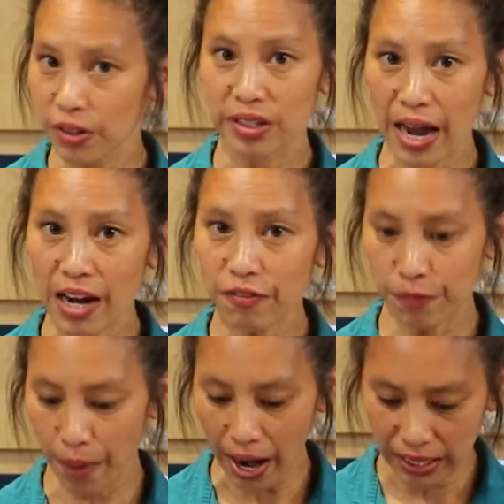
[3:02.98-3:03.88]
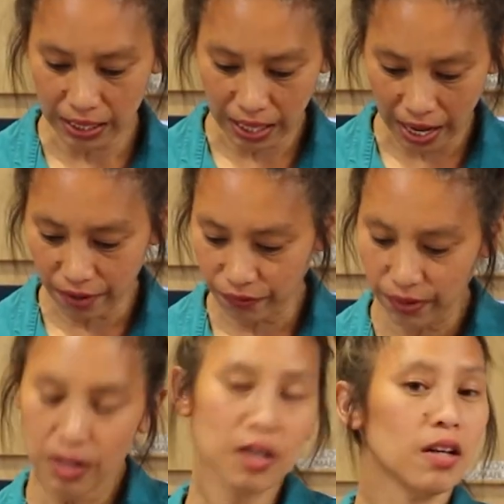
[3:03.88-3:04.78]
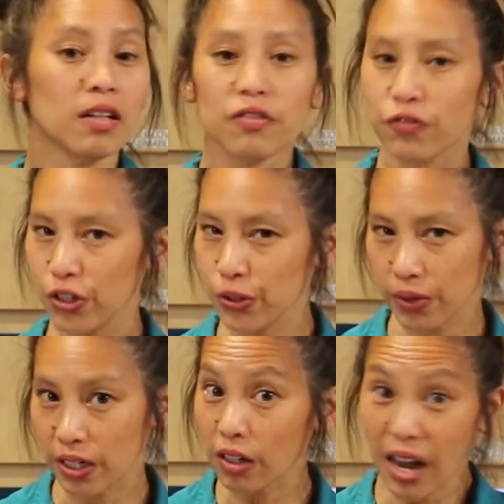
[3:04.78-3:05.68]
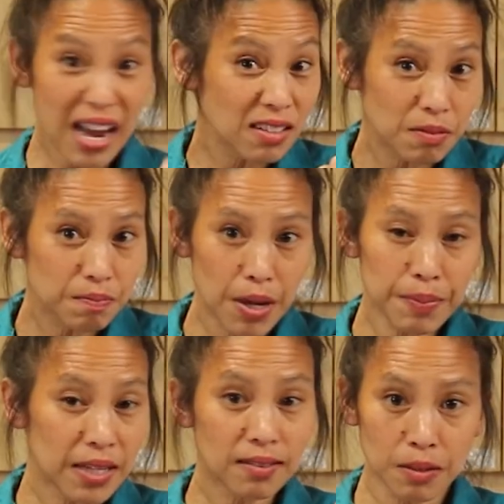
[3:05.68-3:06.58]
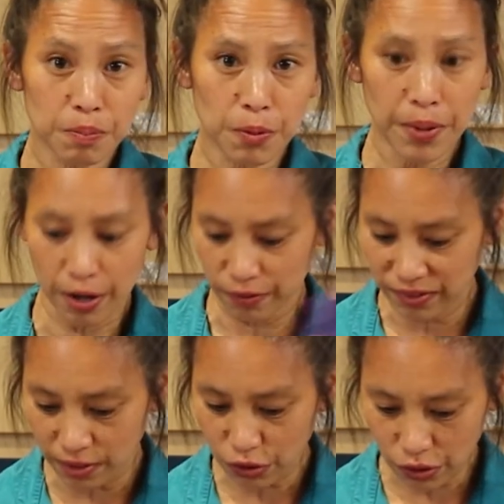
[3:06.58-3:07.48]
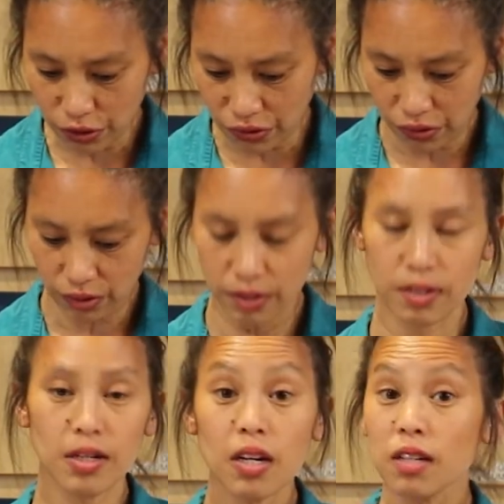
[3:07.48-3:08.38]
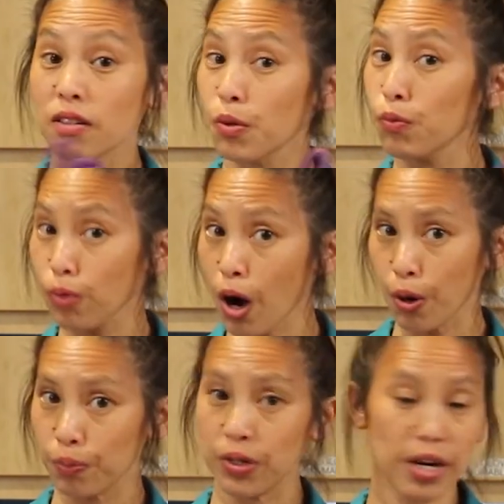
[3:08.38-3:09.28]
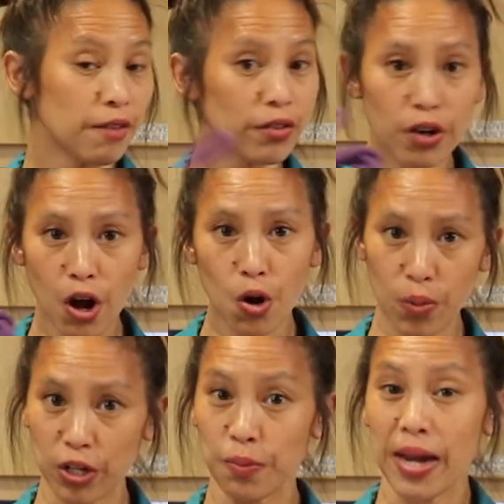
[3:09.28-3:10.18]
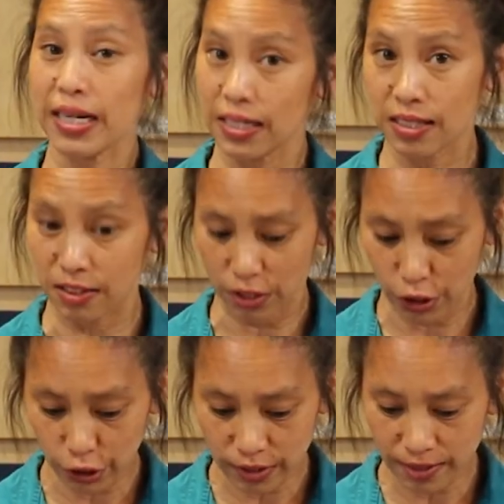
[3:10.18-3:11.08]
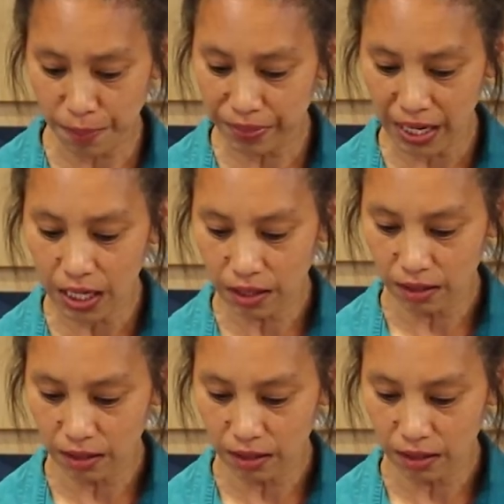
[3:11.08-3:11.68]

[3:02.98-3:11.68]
knife, pocket knife. For you little guys, maybe a simple pair of scissors, some rope. You never know when you might need to secure something,